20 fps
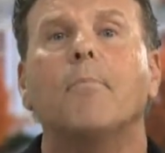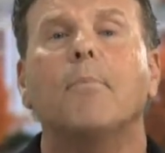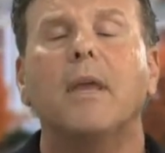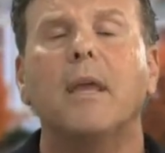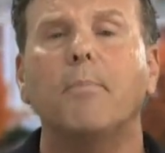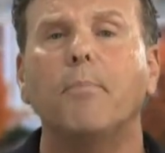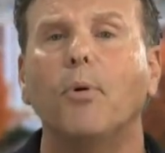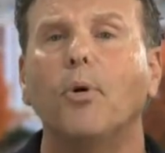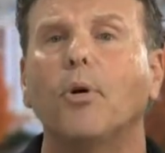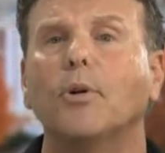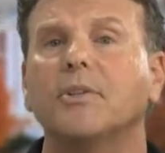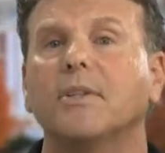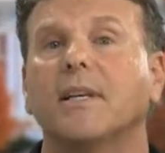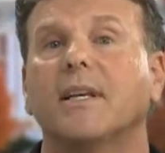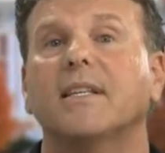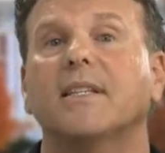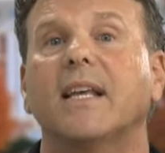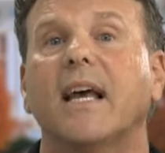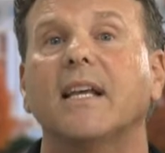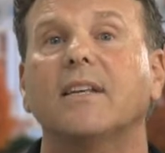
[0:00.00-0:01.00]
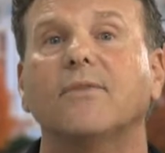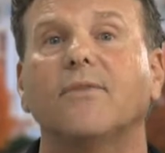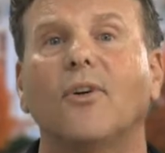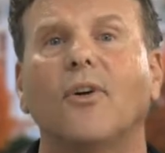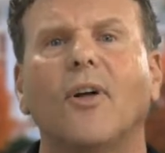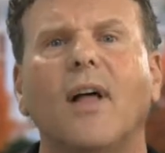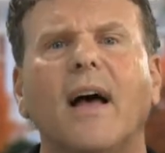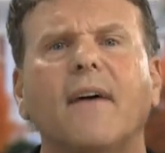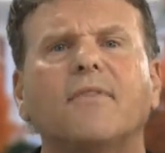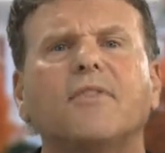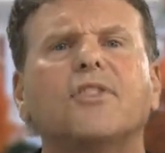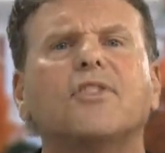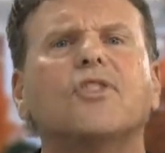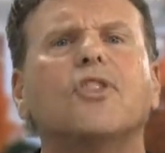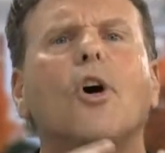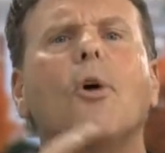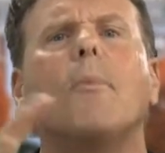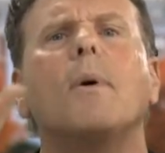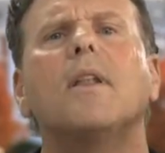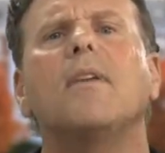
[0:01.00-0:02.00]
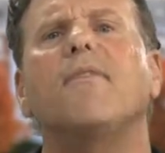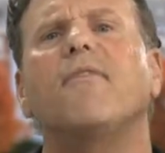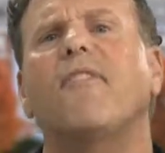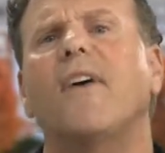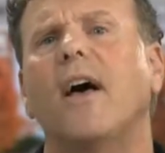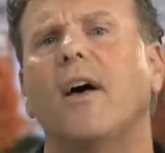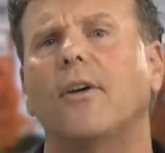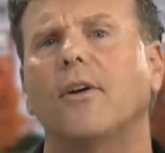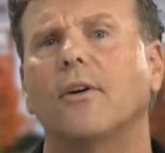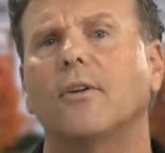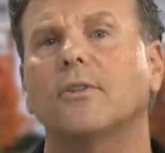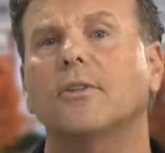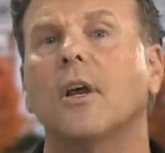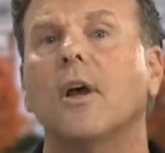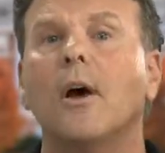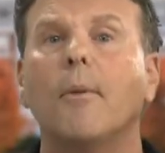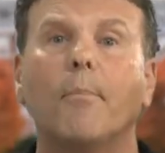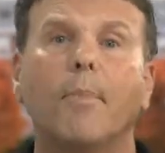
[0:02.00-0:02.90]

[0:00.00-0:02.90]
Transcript: people who are successful have so many failures,